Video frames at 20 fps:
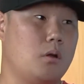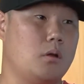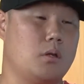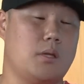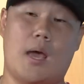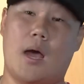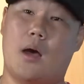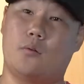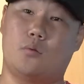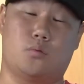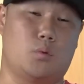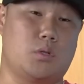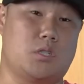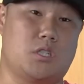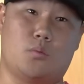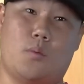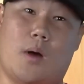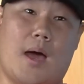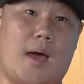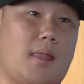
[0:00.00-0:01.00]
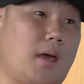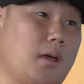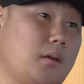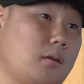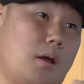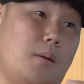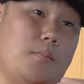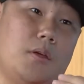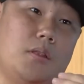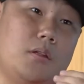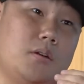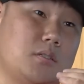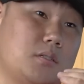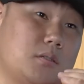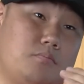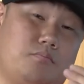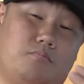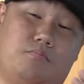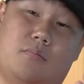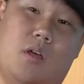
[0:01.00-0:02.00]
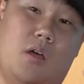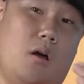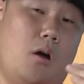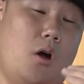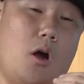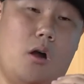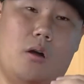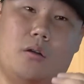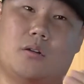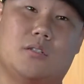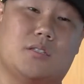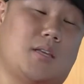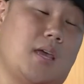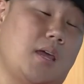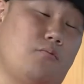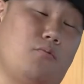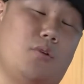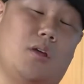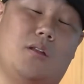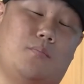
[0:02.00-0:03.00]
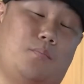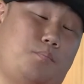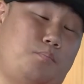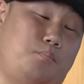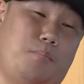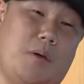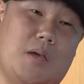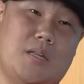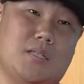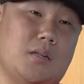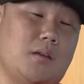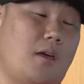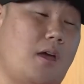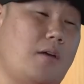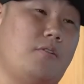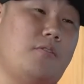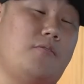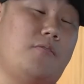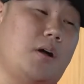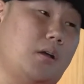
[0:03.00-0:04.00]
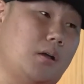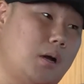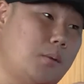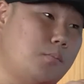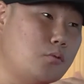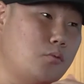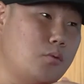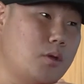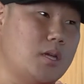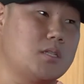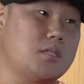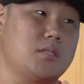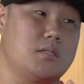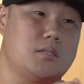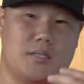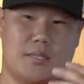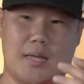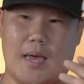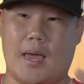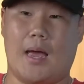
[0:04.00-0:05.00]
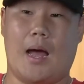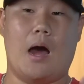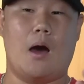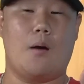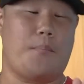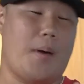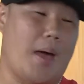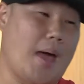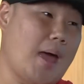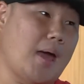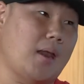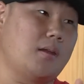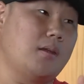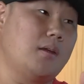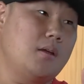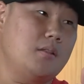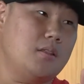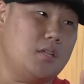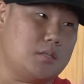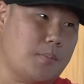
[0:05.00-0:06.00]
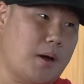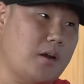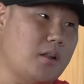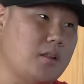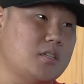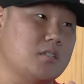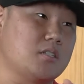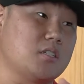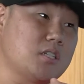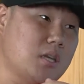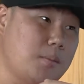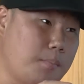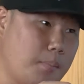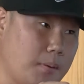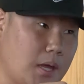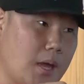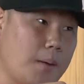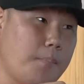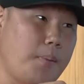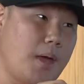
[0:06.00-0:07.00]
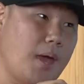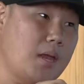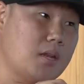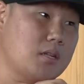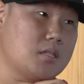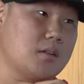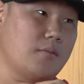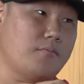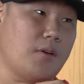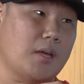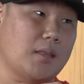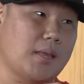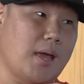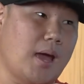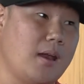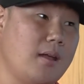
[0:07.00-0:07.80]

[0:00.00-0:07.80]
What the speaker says: Yeah, which is why, like, I mean, there's articles getting written basically every fucking couple weeks saying how bad these minor leaguers get paid and stuff like that.